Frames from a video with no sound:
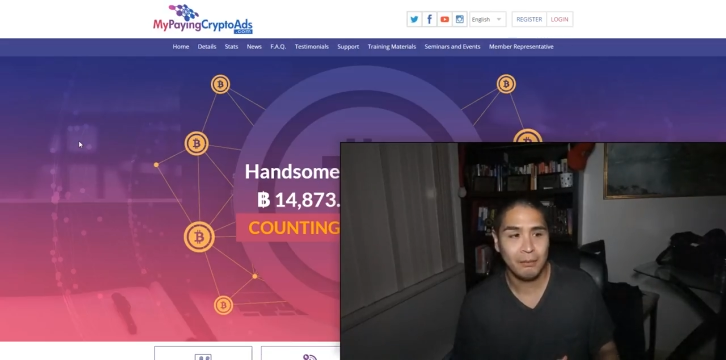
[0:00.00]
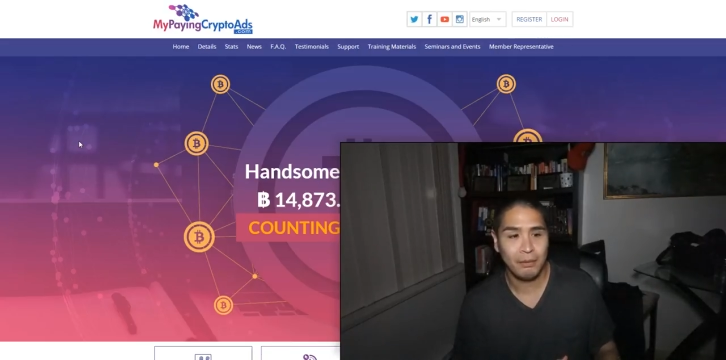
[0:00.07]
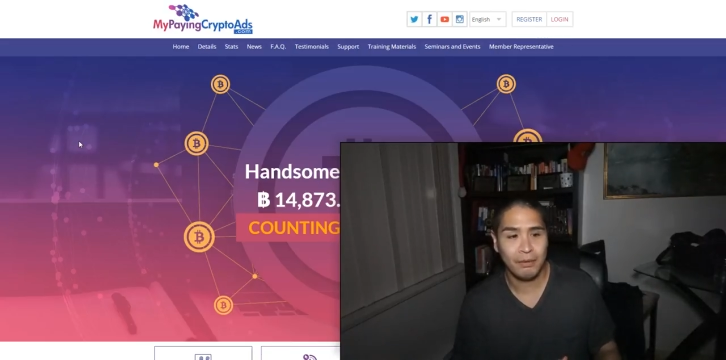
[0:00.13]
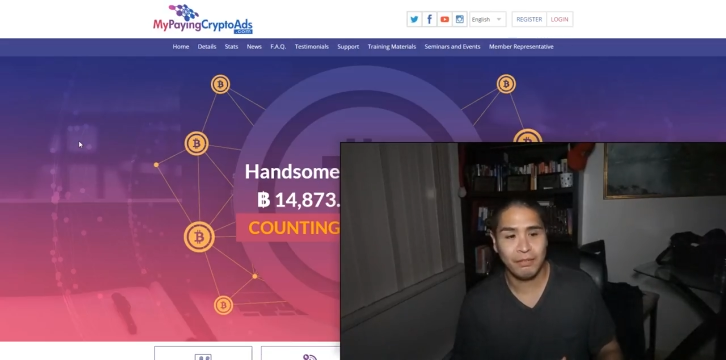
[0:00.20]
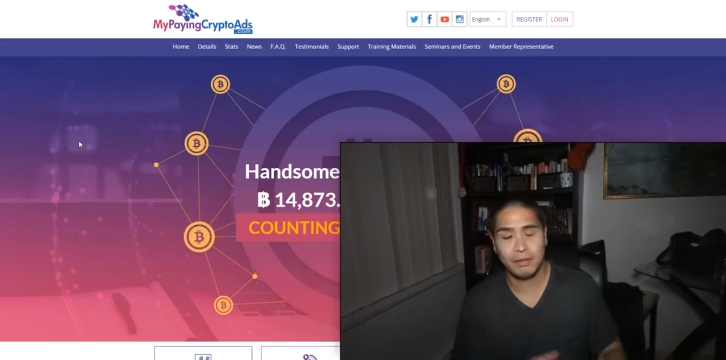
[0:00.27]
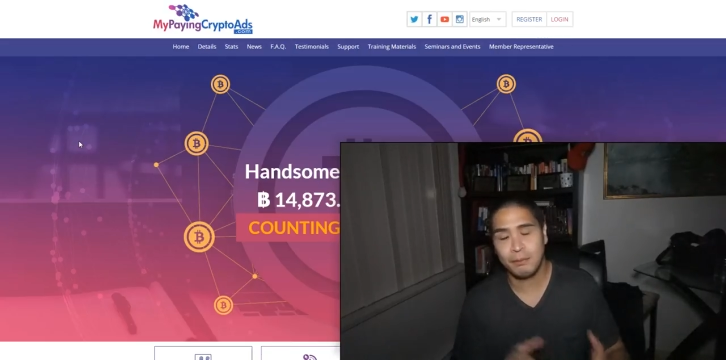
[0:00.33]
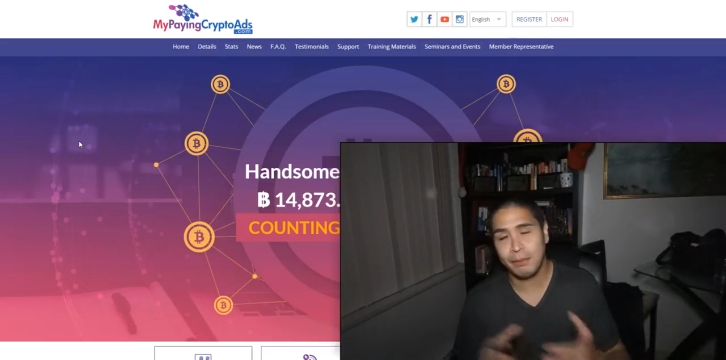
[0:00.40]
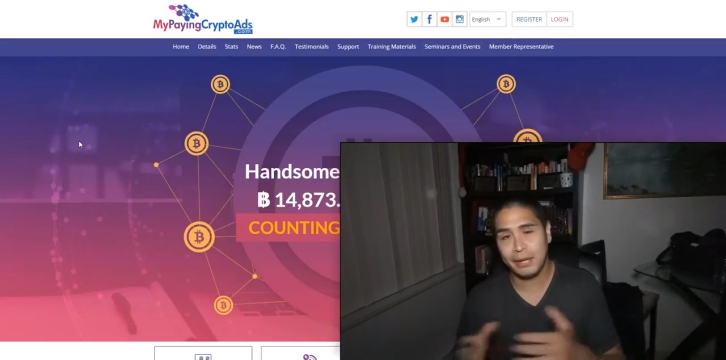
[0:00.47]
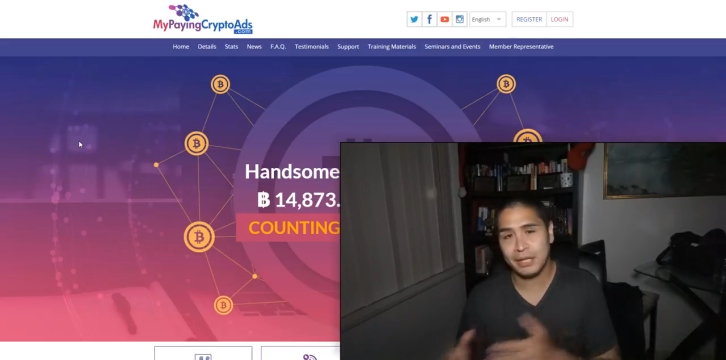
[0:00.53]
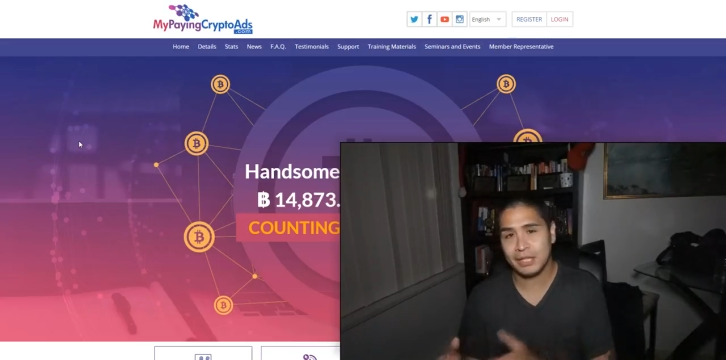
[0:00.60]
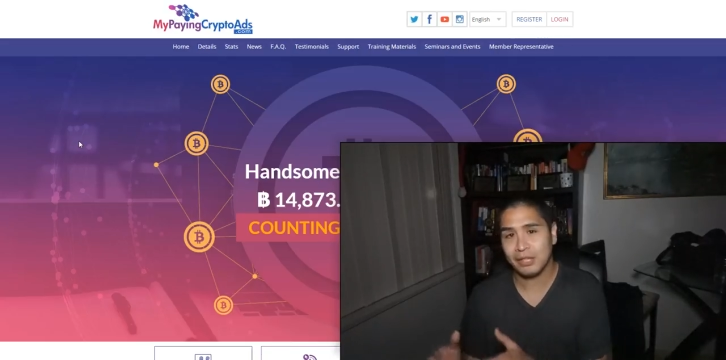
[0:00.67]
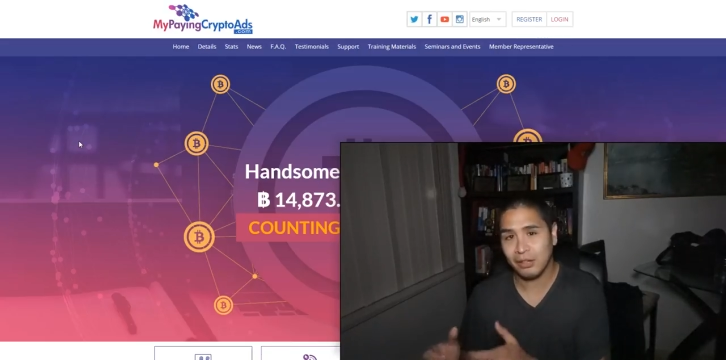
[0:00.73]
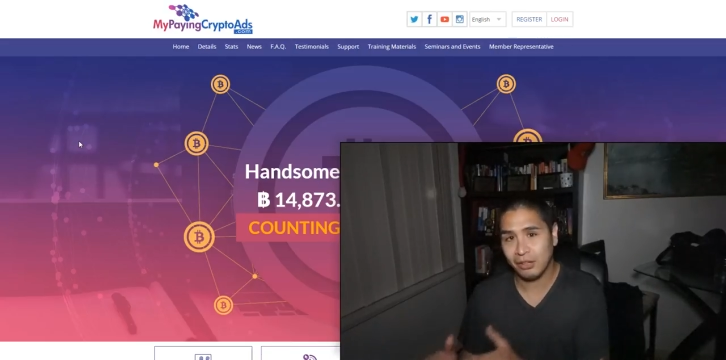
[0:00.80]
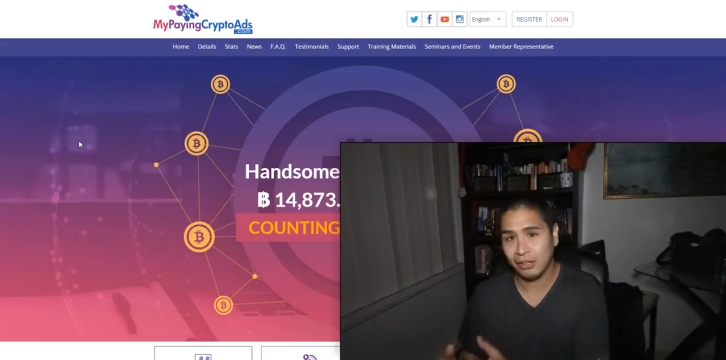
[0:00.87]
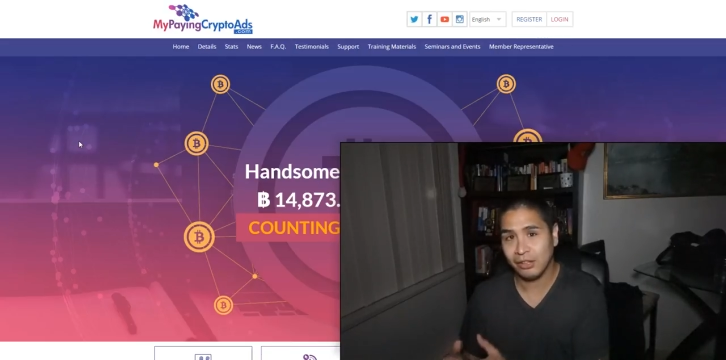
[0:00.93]
if it's
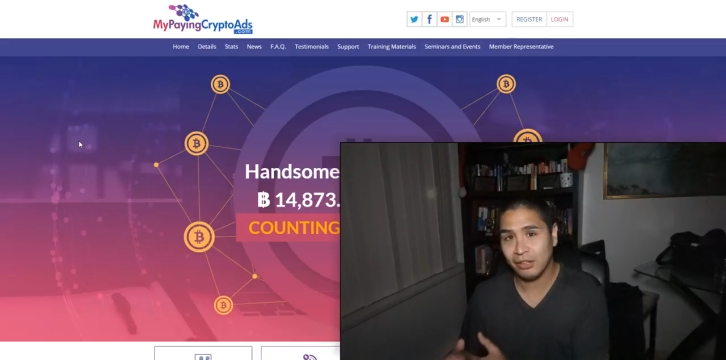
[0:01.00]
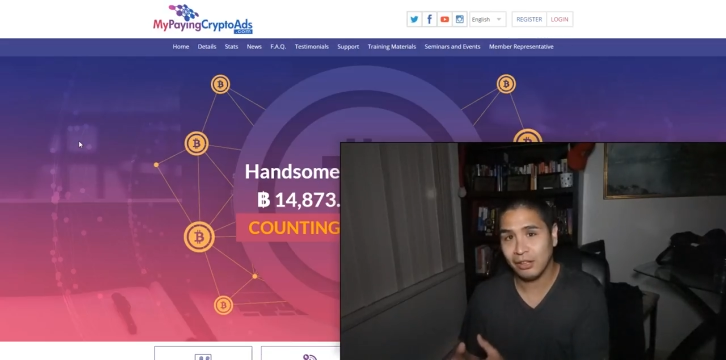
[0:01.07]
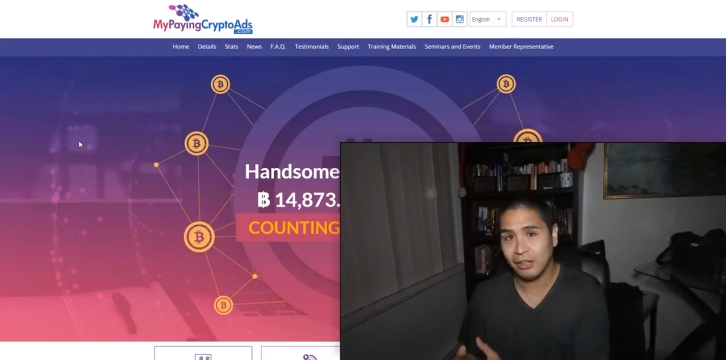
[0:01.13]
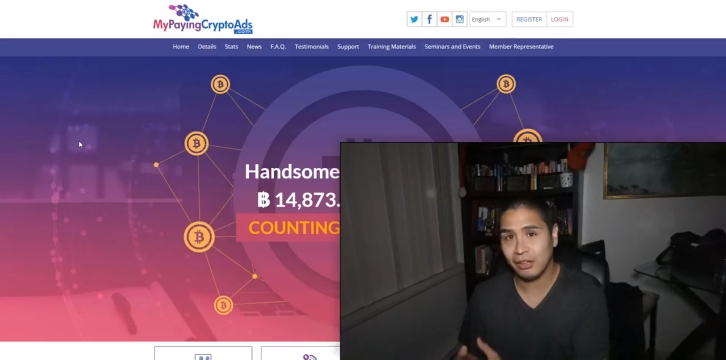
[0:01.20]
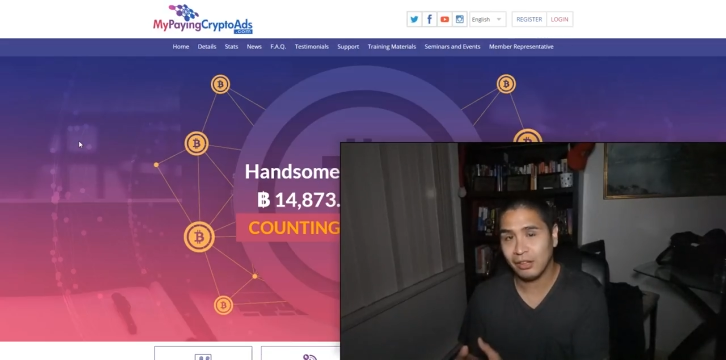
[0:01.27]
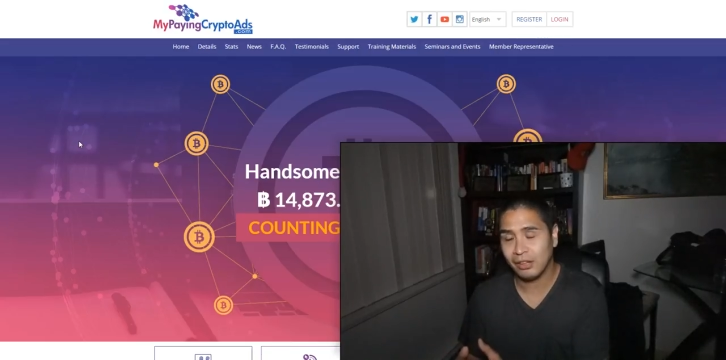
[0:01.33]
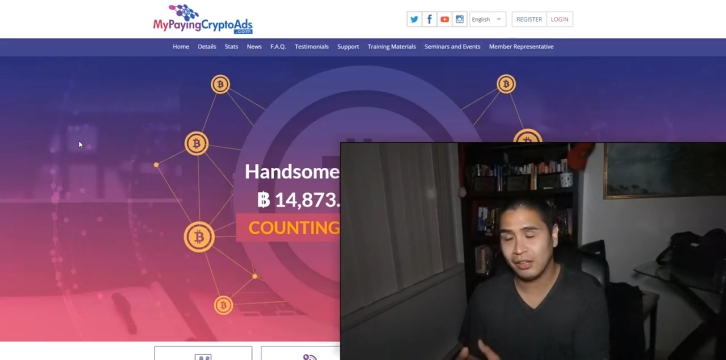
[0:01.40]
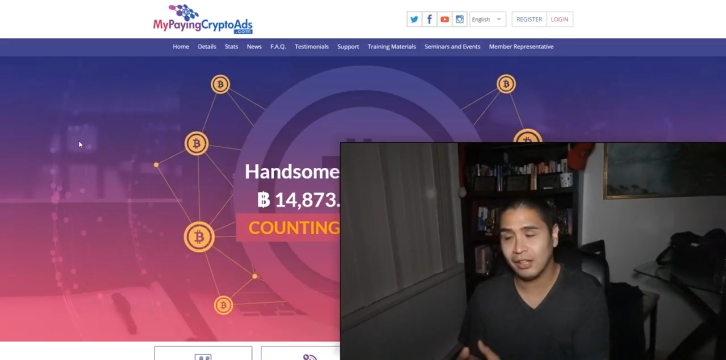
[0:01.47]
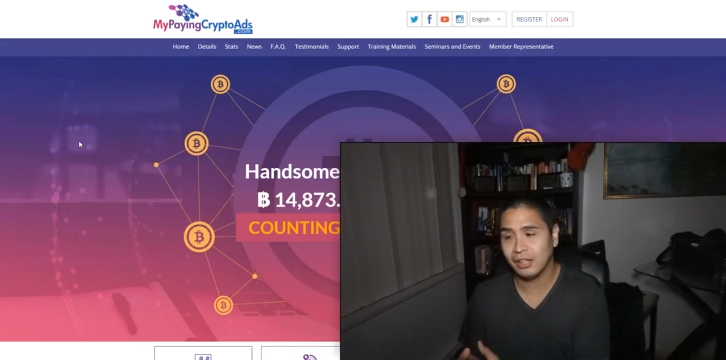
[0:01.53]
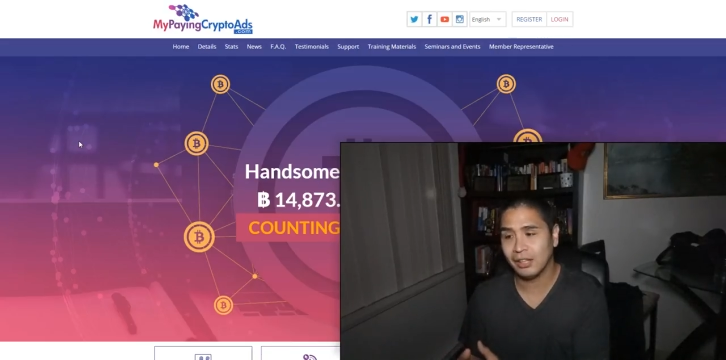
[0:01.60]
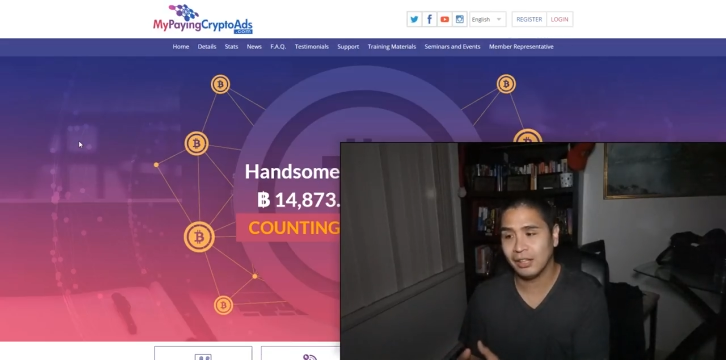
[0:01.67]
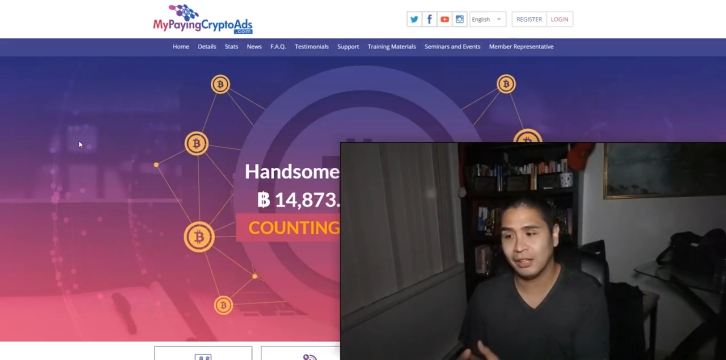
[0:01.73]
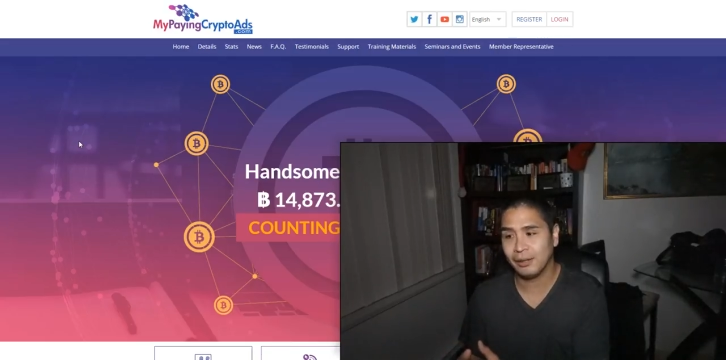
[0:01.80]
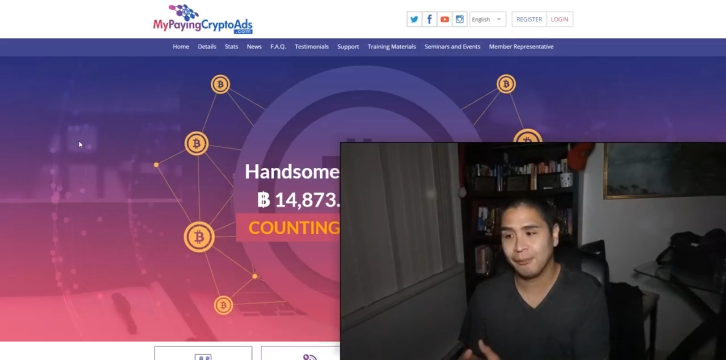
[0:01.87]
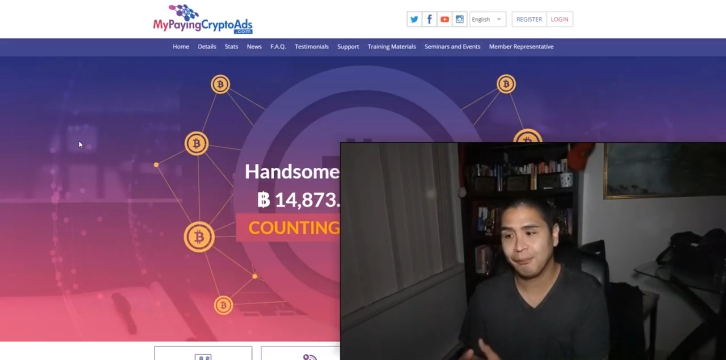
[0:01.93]
based on
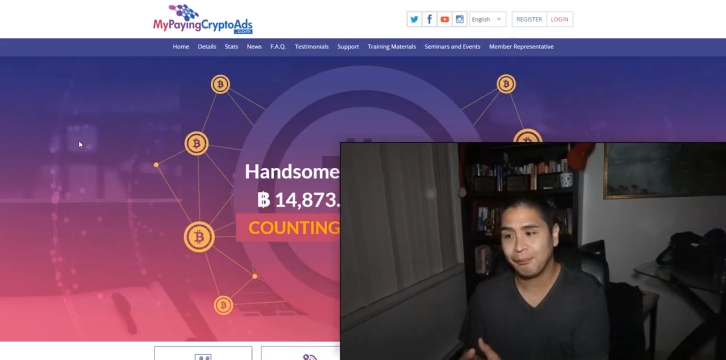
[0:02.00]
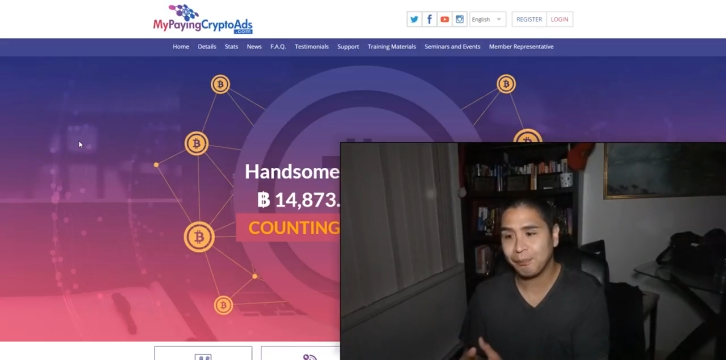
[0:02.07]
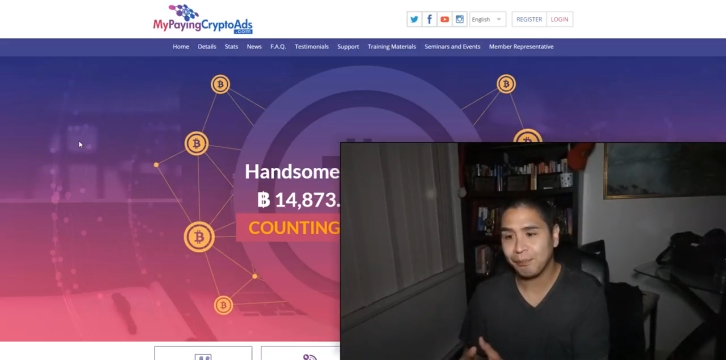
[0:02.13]
the